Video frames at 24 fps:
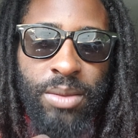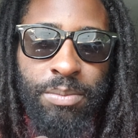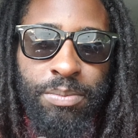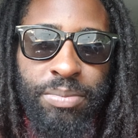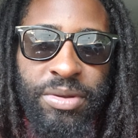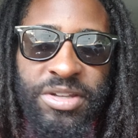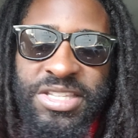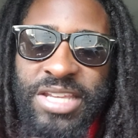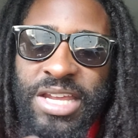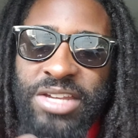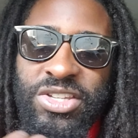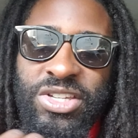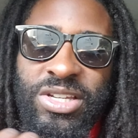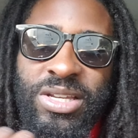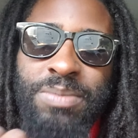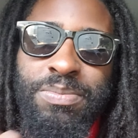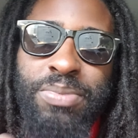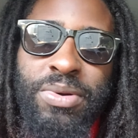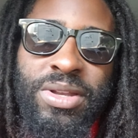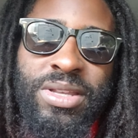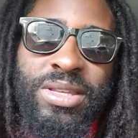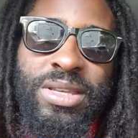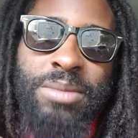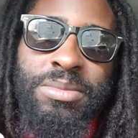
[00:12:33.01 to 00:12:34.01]
potentially
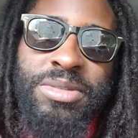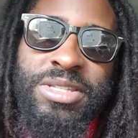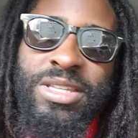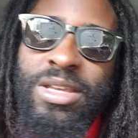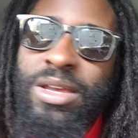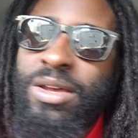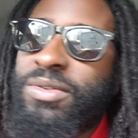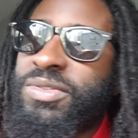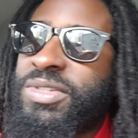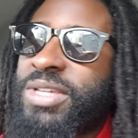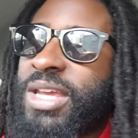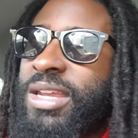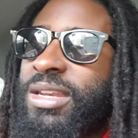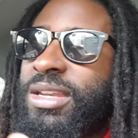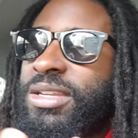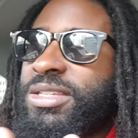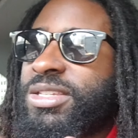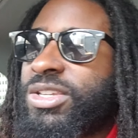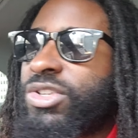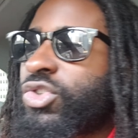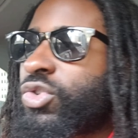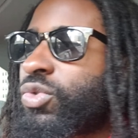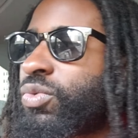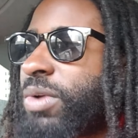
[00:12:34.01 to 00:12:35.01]
putting themselves in a
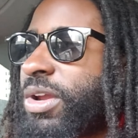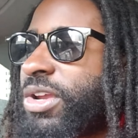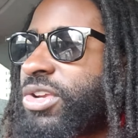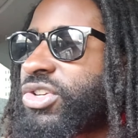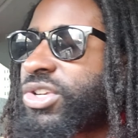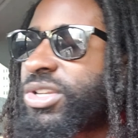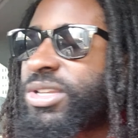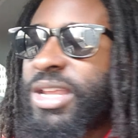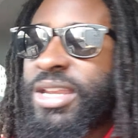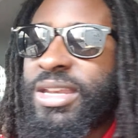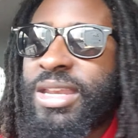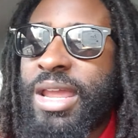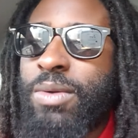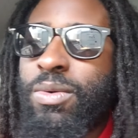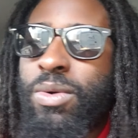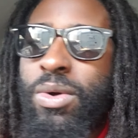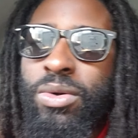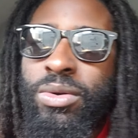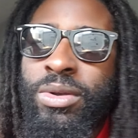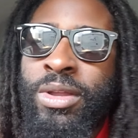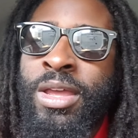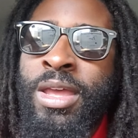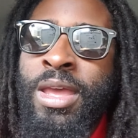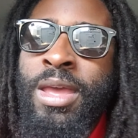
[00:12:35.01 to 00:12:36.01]
situation that they
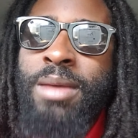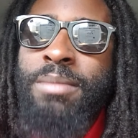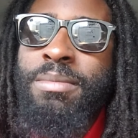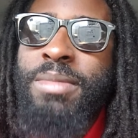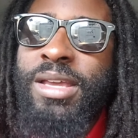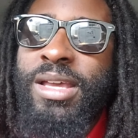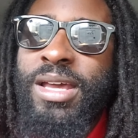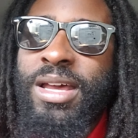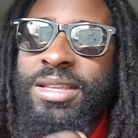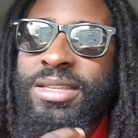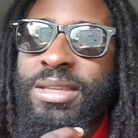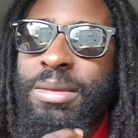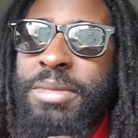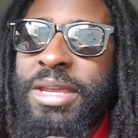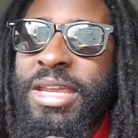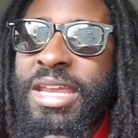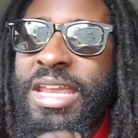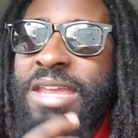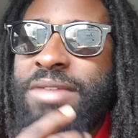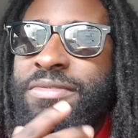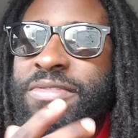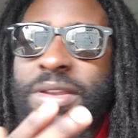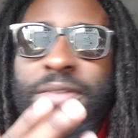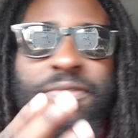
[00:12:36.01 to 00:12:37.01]
won't because i mean
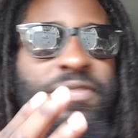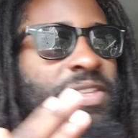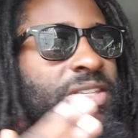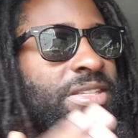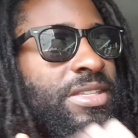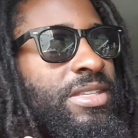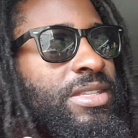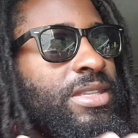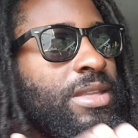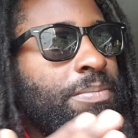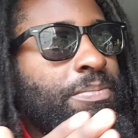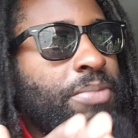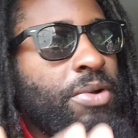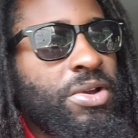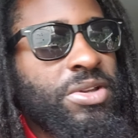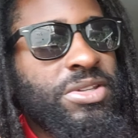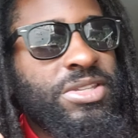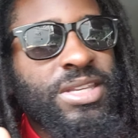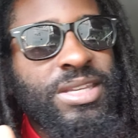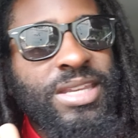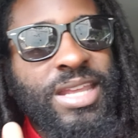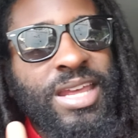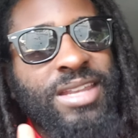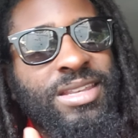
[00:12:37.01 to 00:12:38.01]
even if this is a
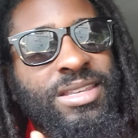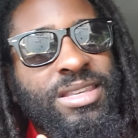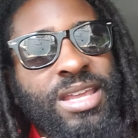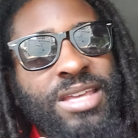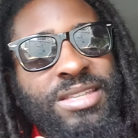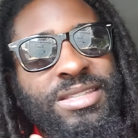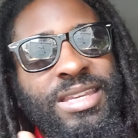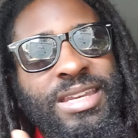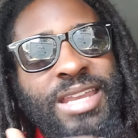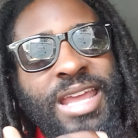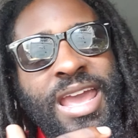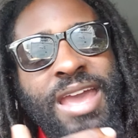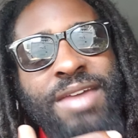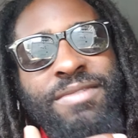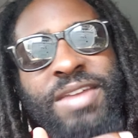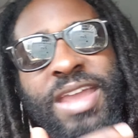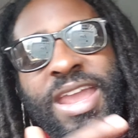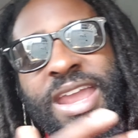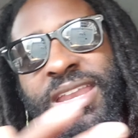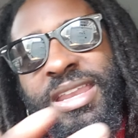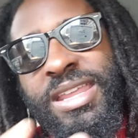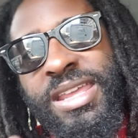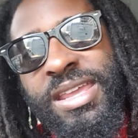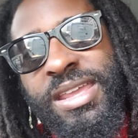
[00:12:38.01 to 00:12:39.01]
person that doesn't have
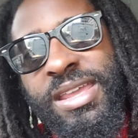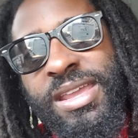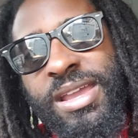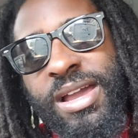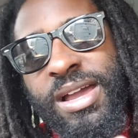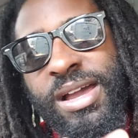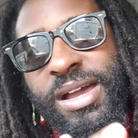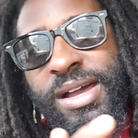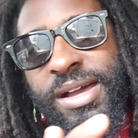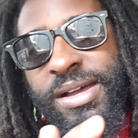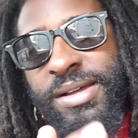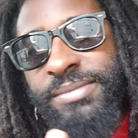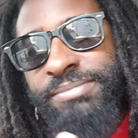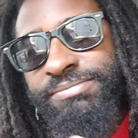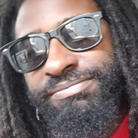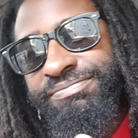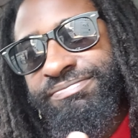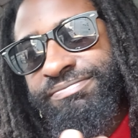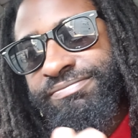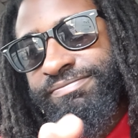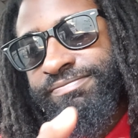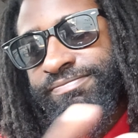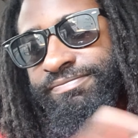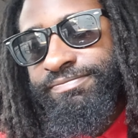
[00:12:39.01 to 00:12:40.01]
any uh,
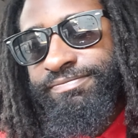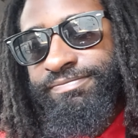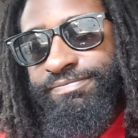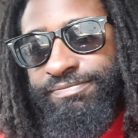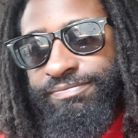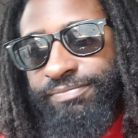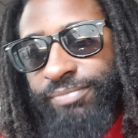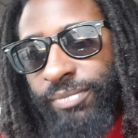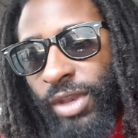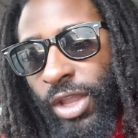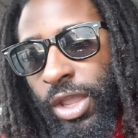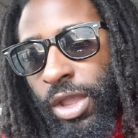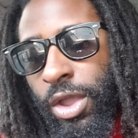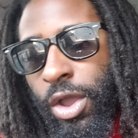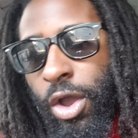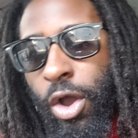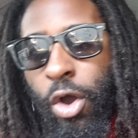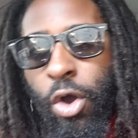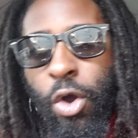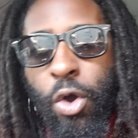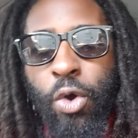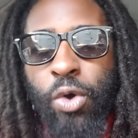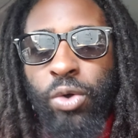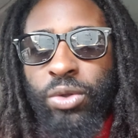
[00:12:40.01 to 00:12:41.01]

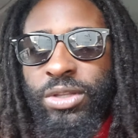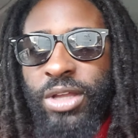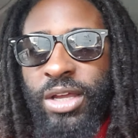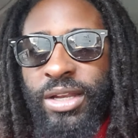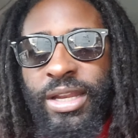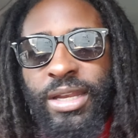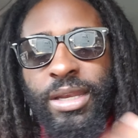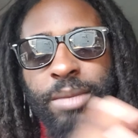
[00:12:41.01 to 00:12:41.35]
hold on